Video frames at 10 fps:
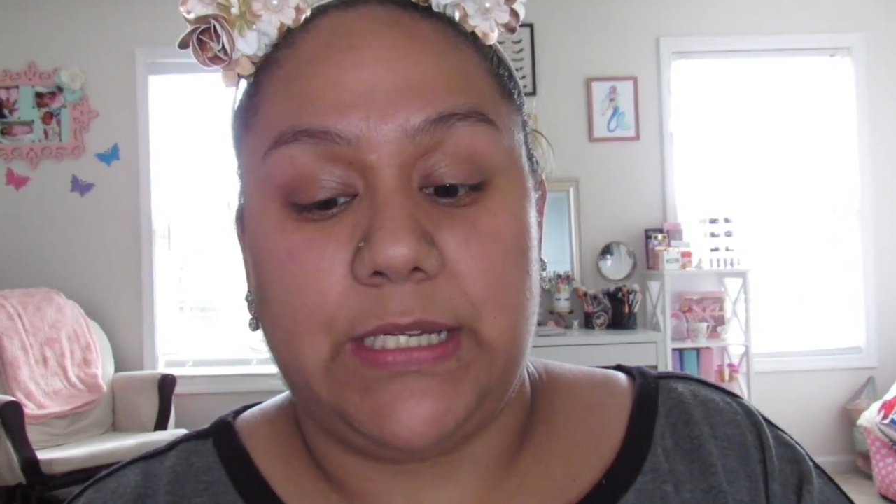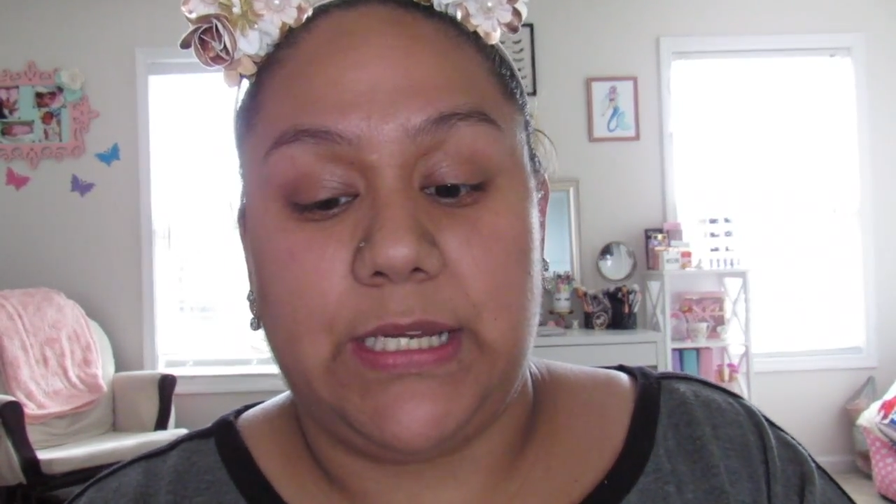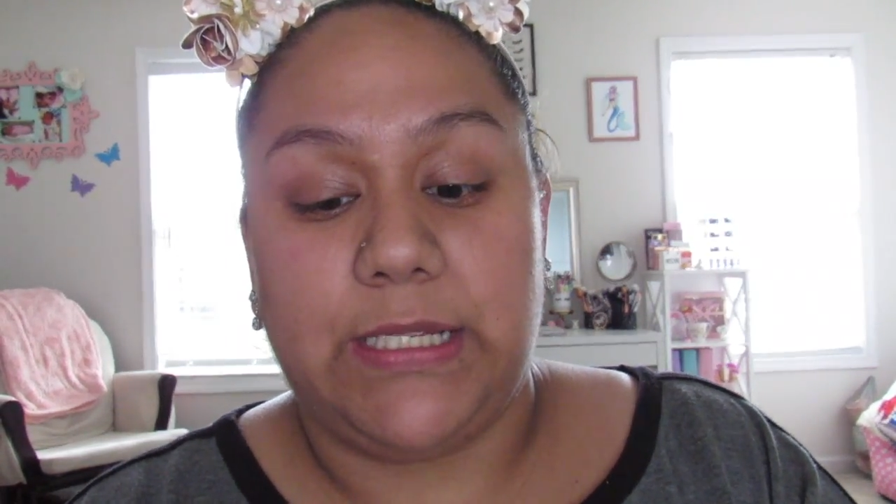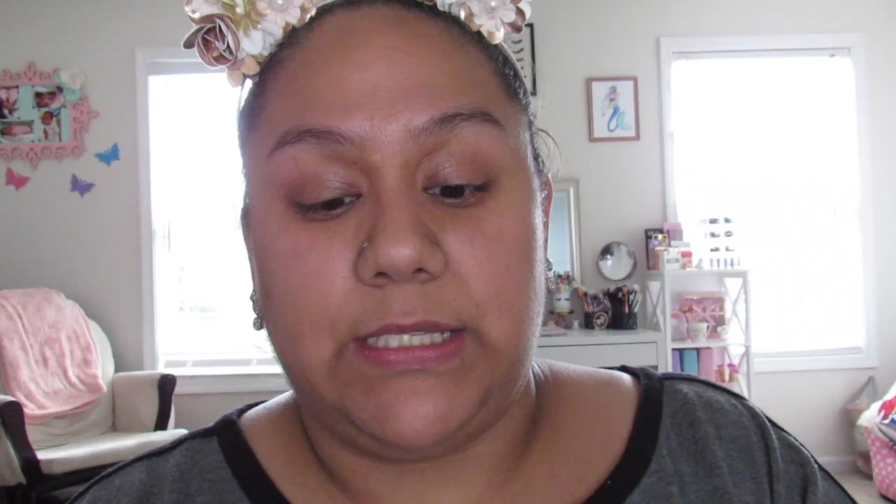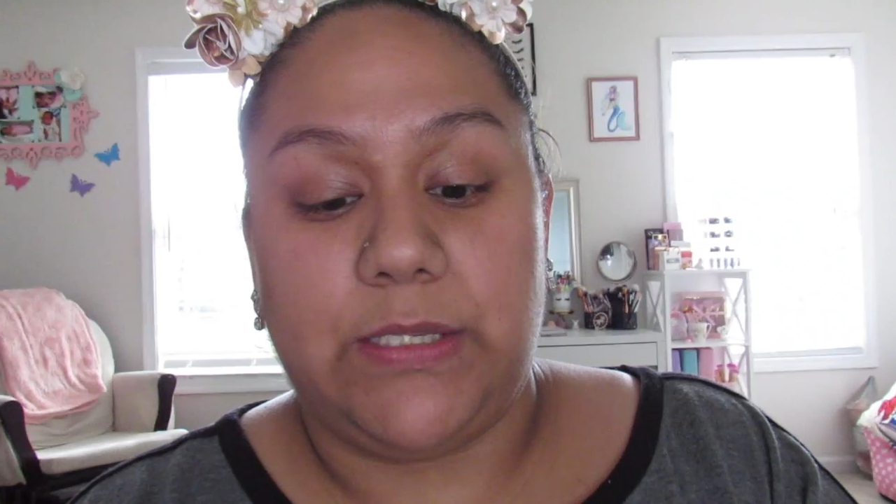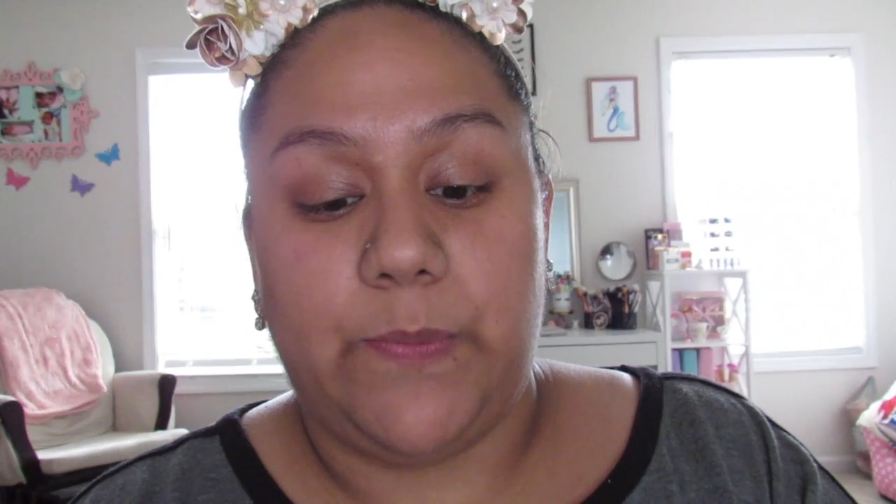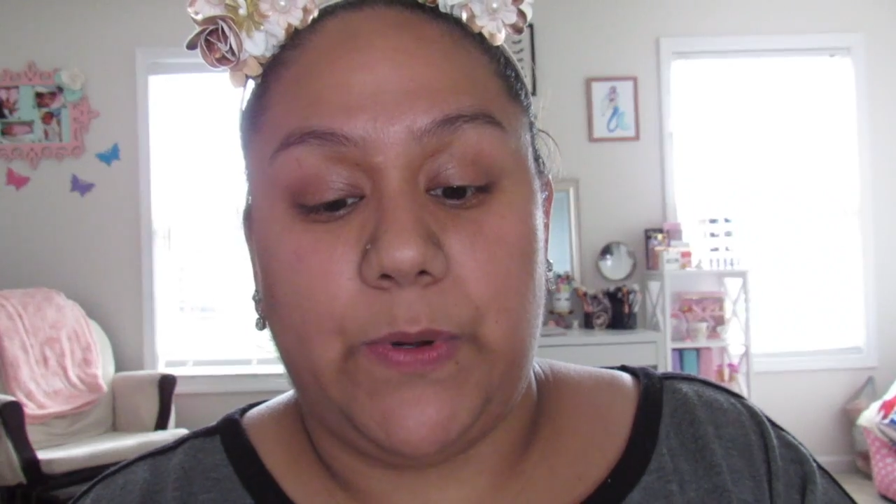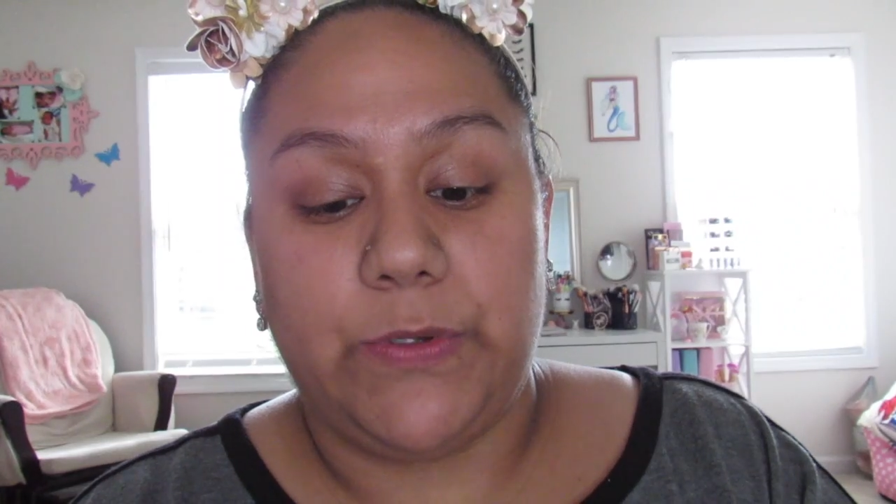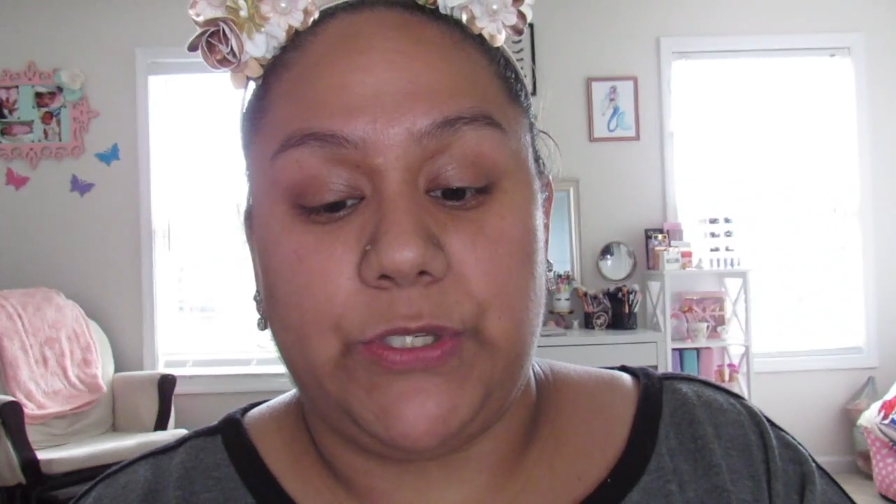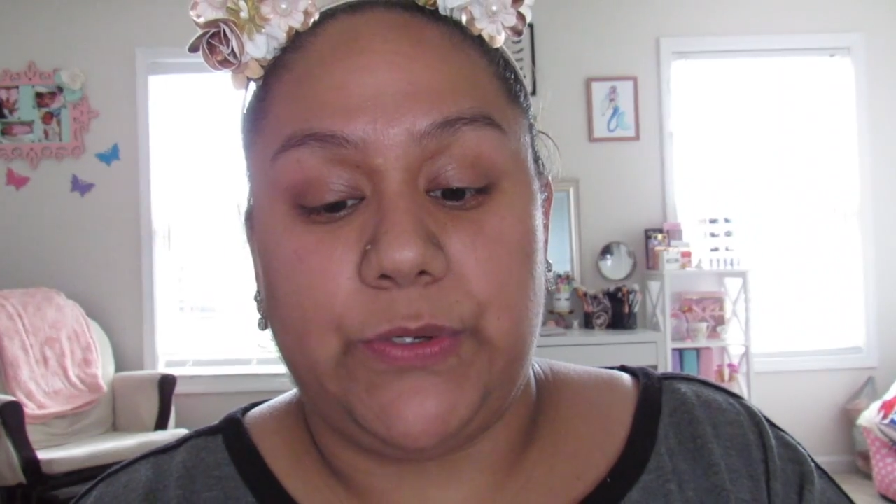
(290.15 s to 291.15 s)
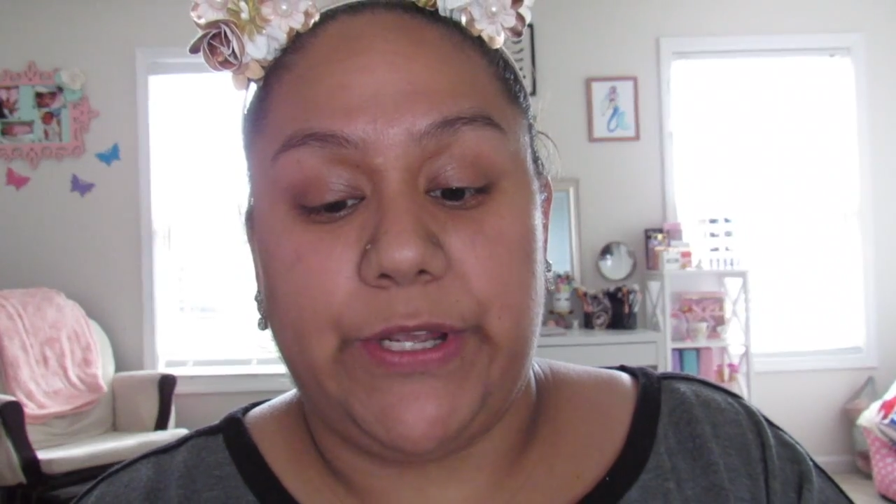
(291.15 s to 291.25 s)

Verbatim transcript: it's supposed to